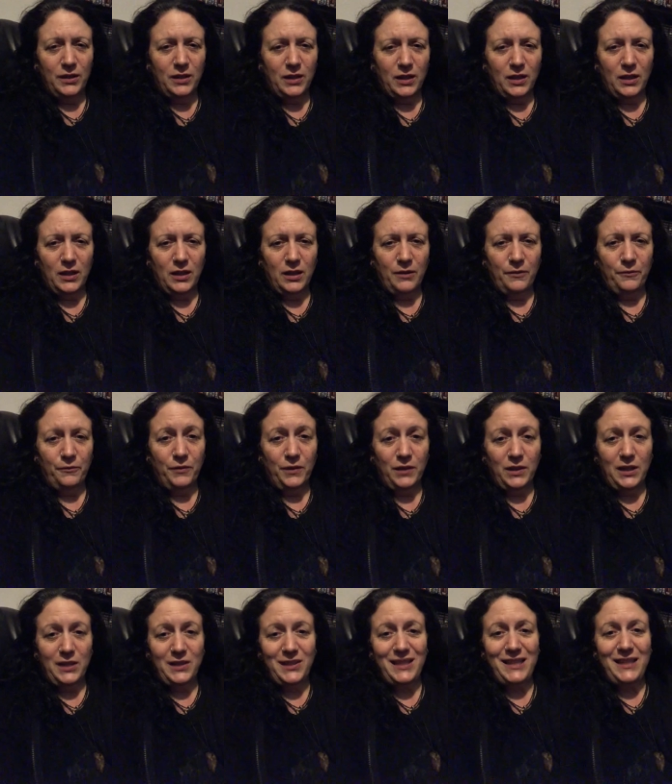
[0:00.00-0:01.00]
uh,
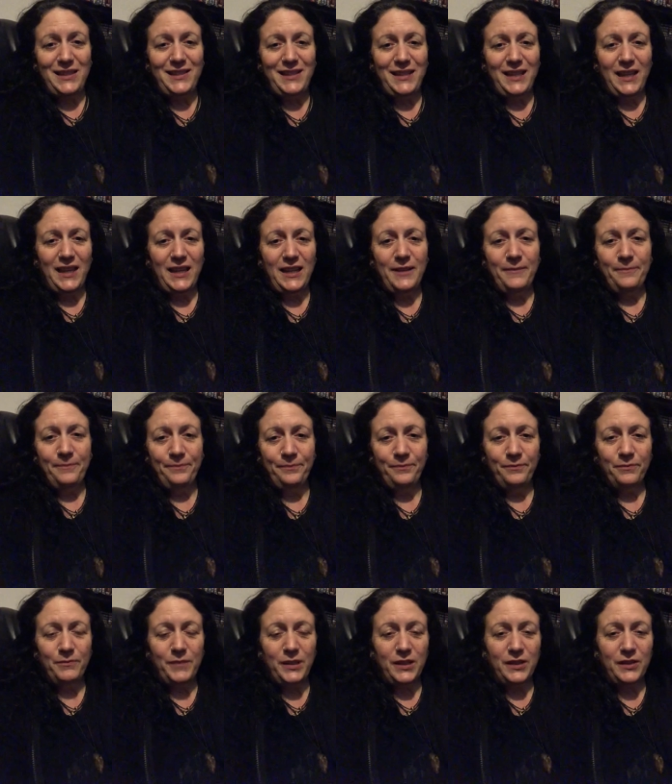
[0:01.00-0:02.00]
frontline DCA
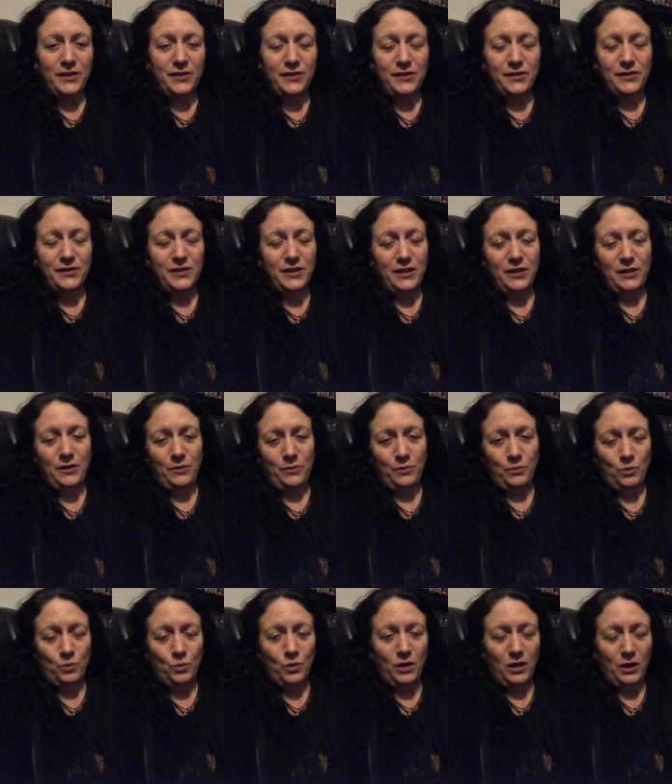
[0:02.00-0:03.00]
because, you know,
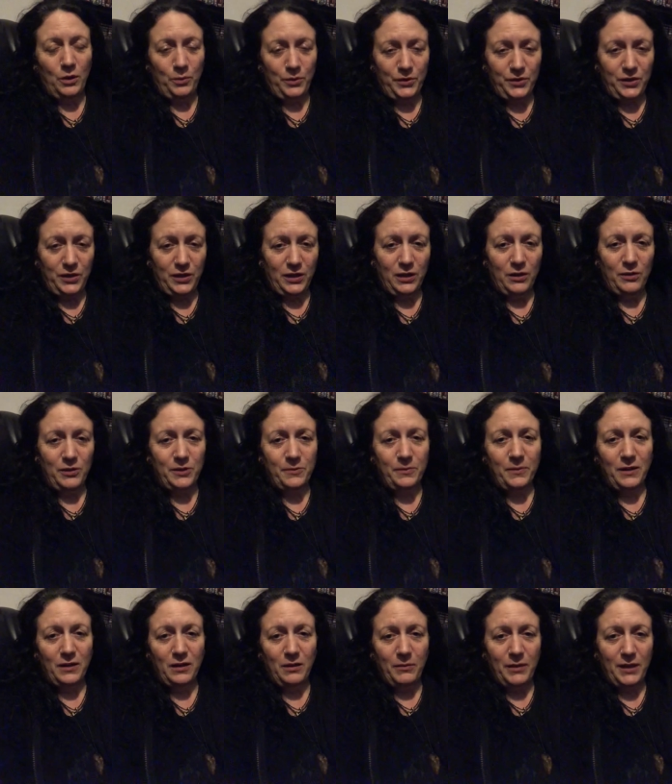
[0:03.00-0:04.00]
where I wanted to go as a
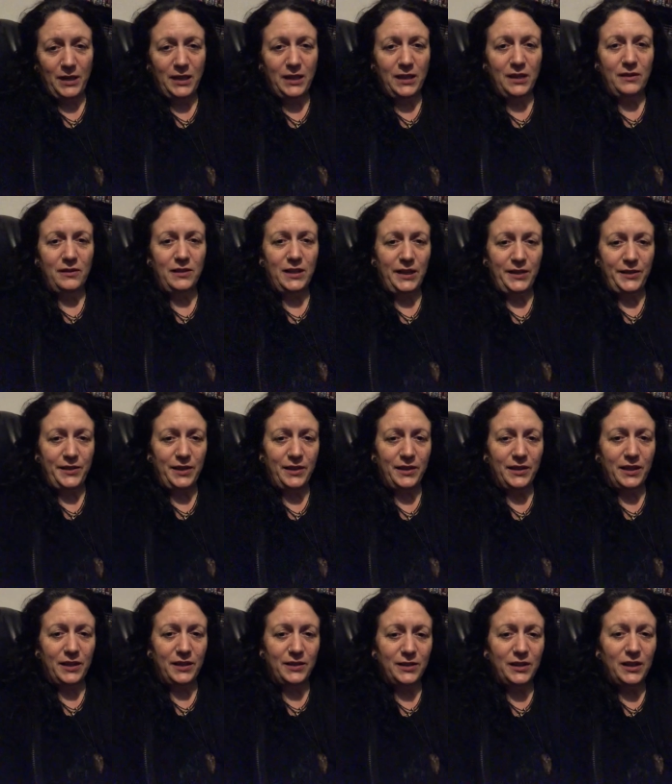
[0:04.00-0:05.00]
paramedic and things like
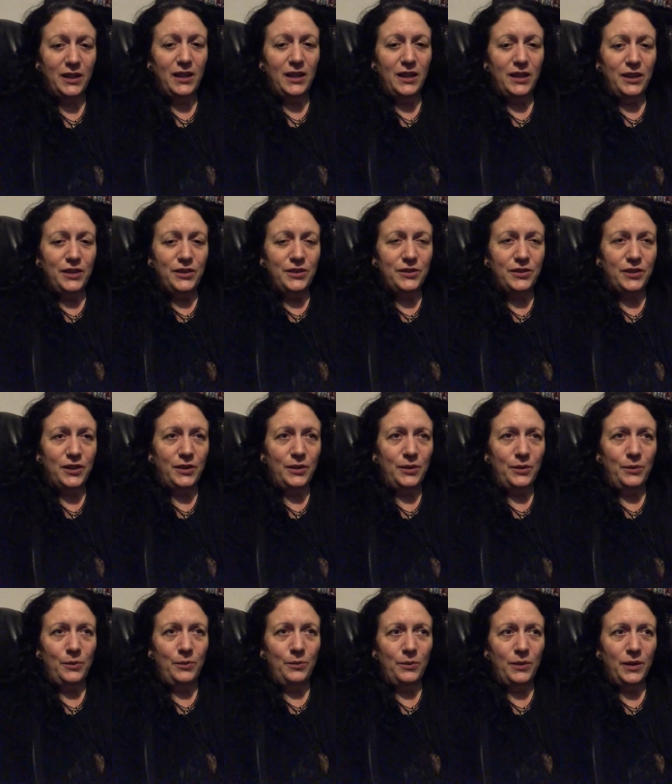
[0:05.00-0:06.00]
that.
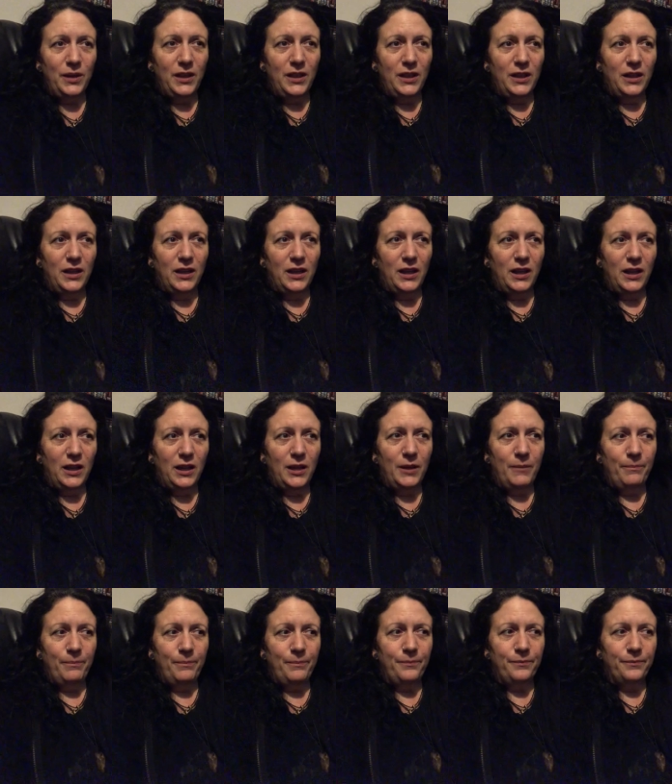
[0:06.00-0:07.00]
So
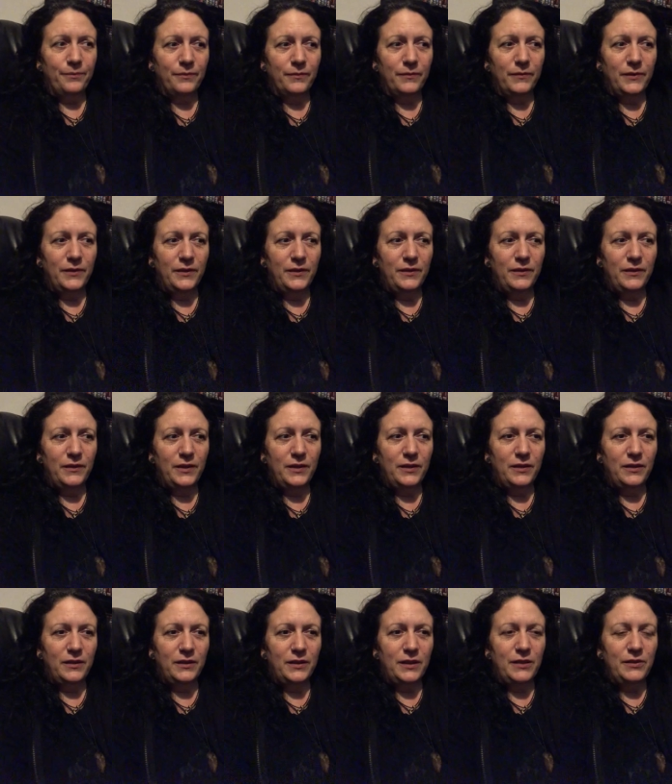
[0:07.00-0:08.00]
um,
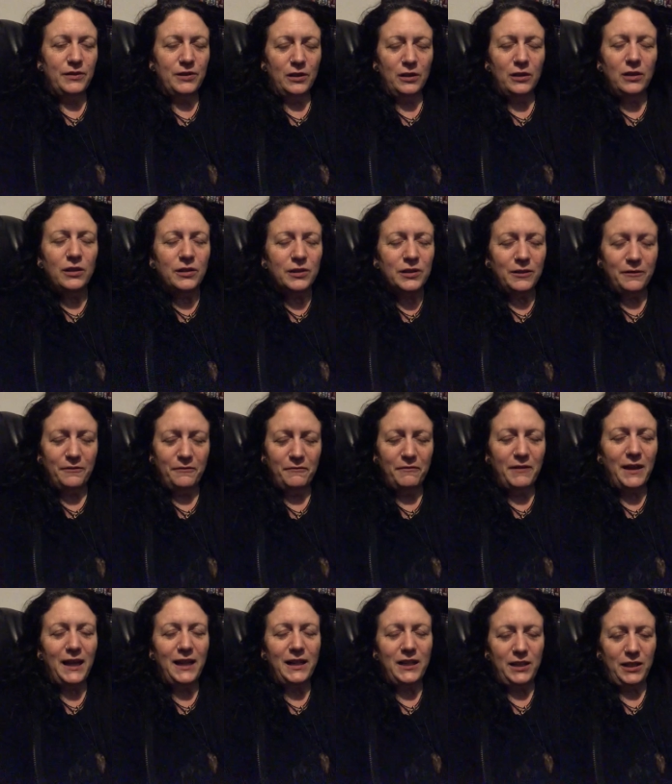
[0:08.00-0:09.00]
there's a lot of
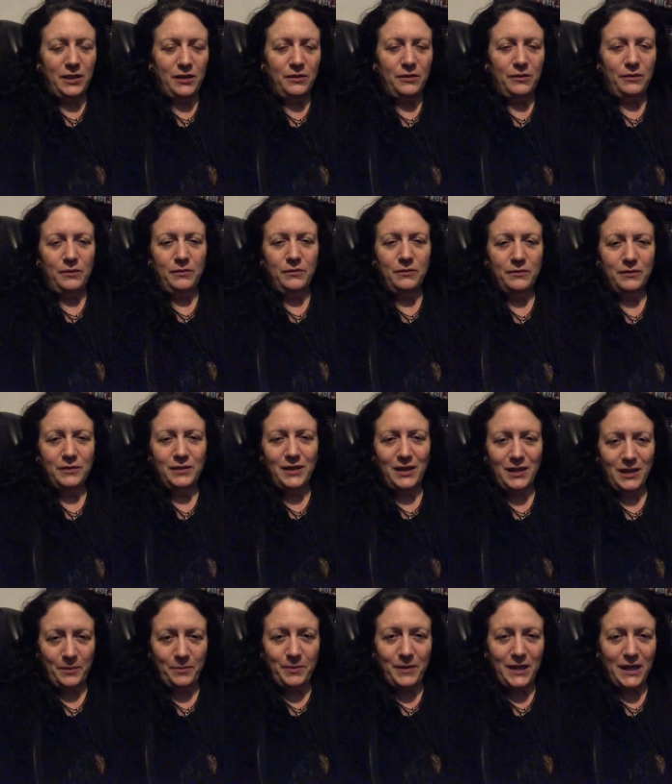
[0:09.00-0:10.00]
value in
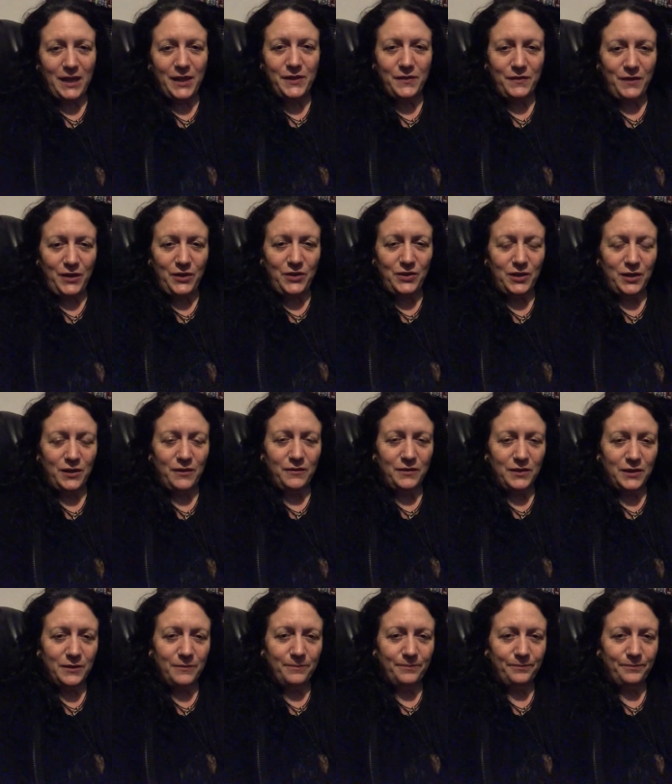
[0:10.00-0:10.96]
a PSV shift